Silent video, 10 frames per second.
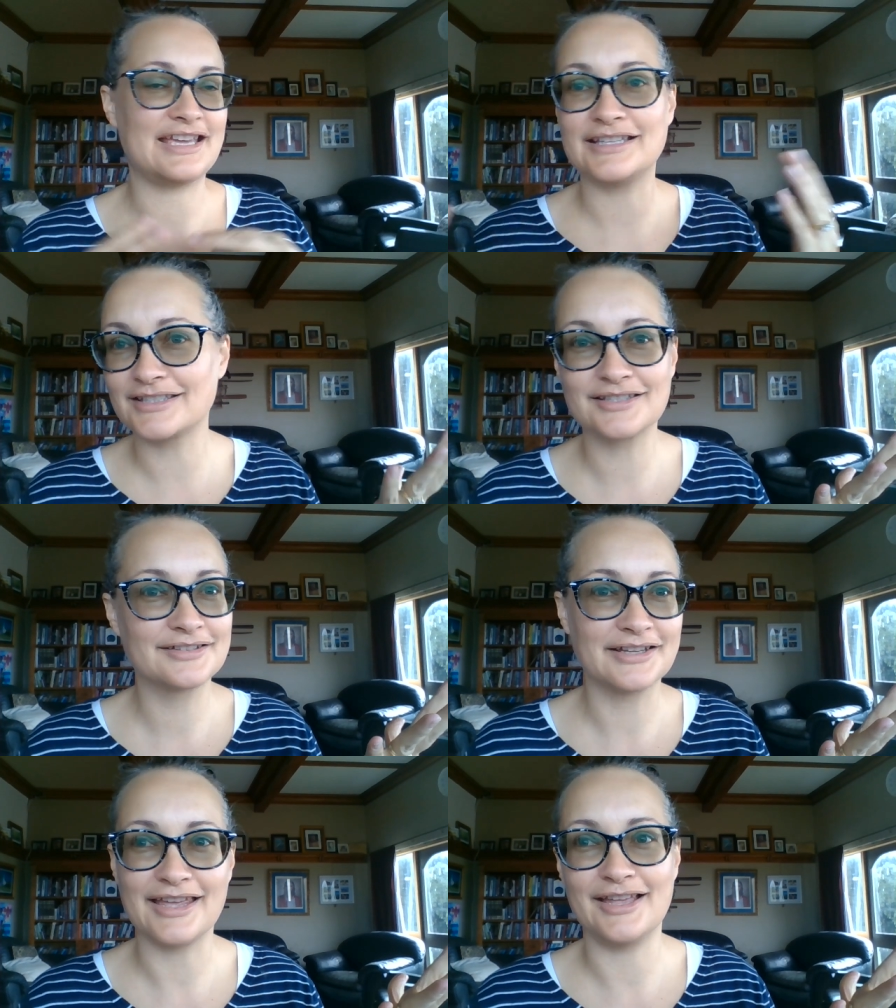eat
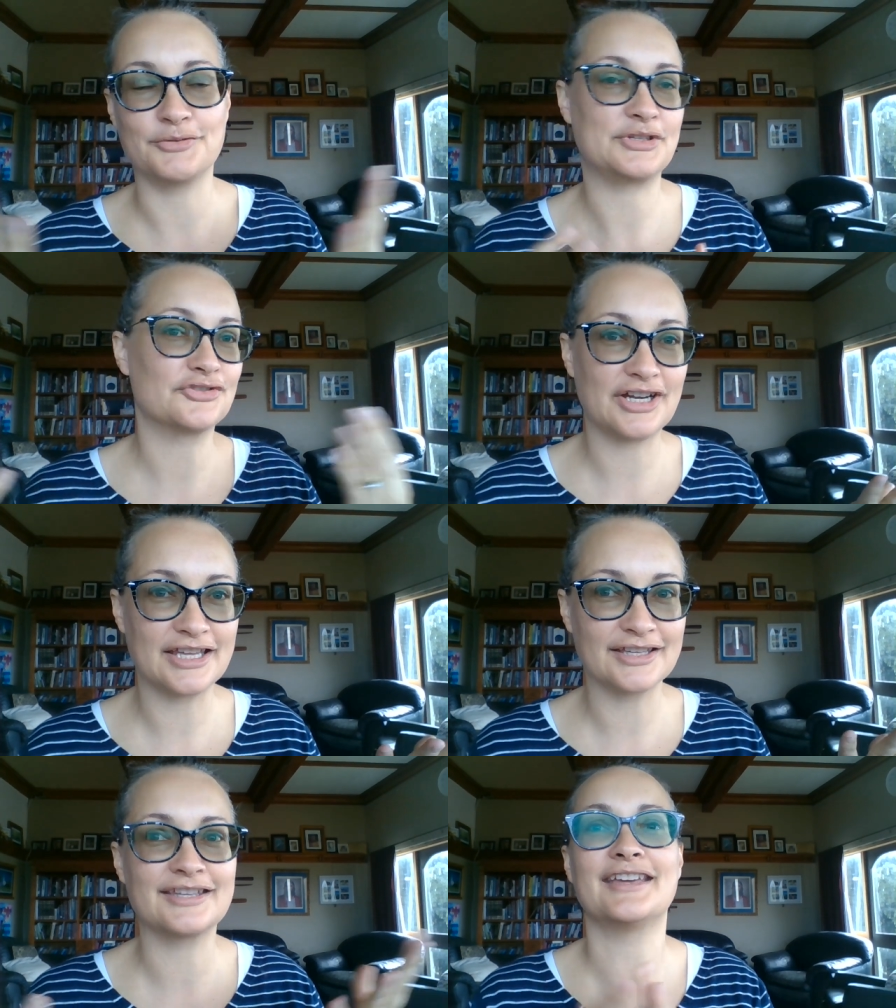and we
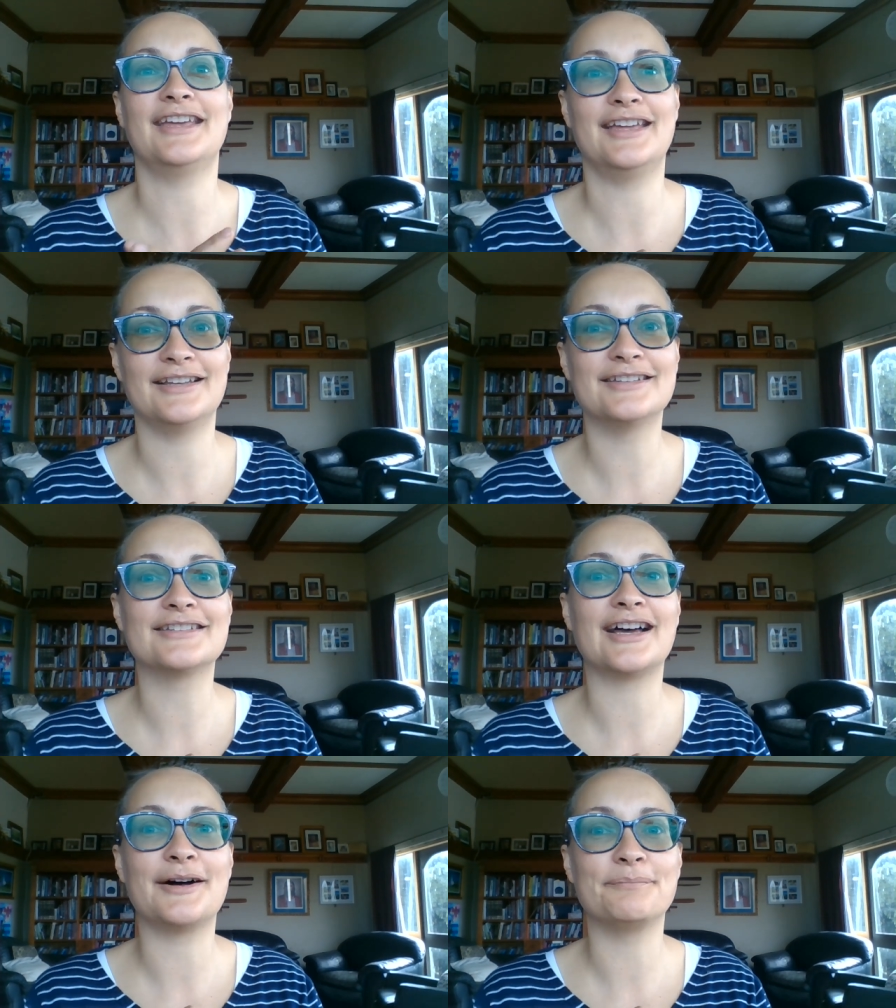drink
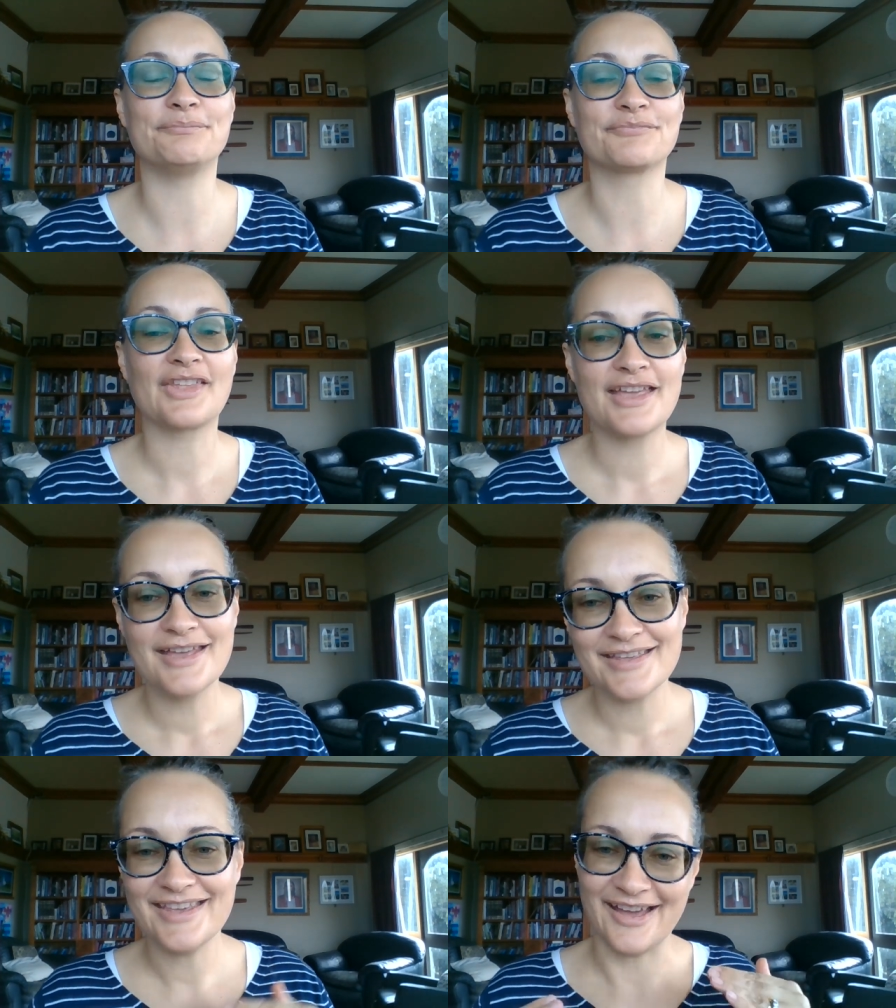and um,
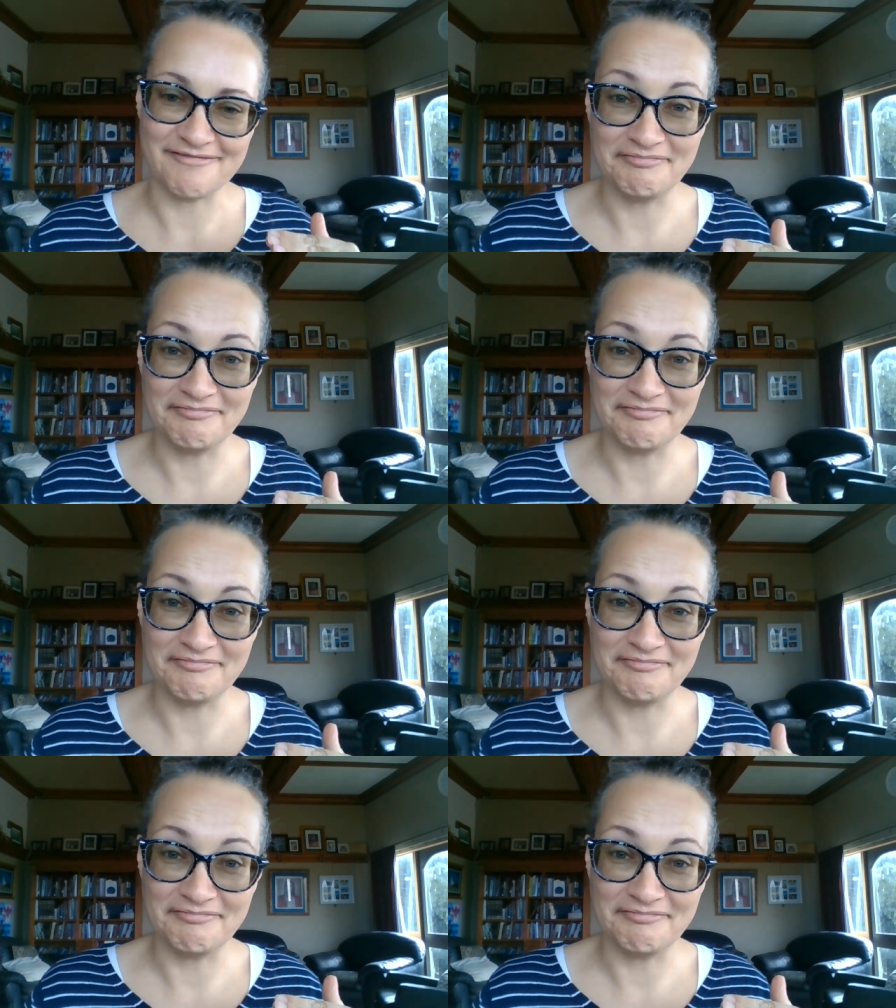yeah